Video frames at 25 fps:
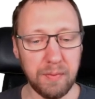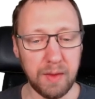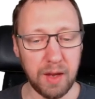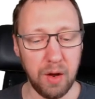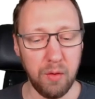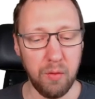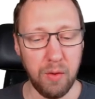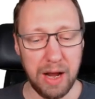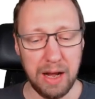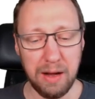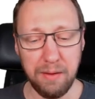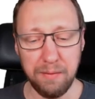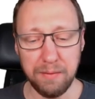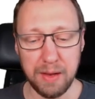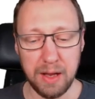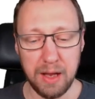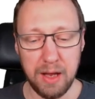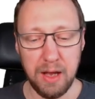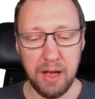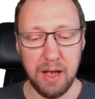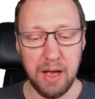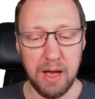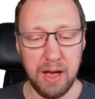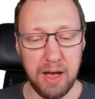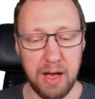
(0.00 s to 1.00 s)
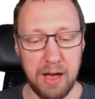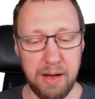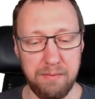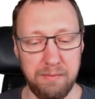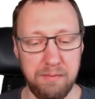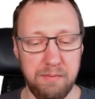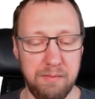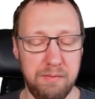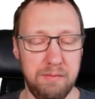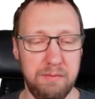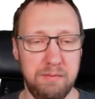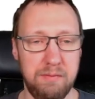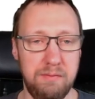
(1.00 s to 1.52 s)
Well, the
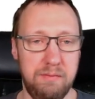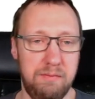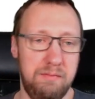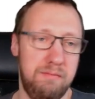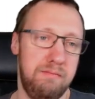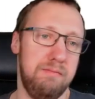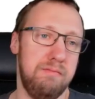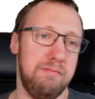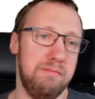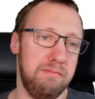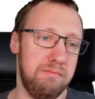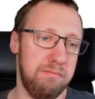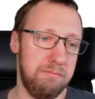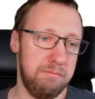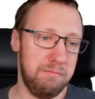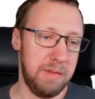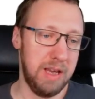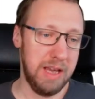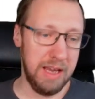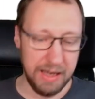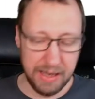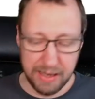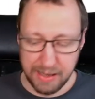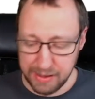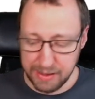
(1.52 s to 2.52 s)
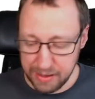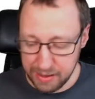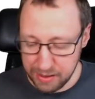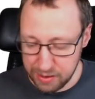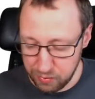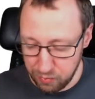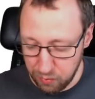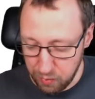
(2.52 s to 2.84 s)
easiest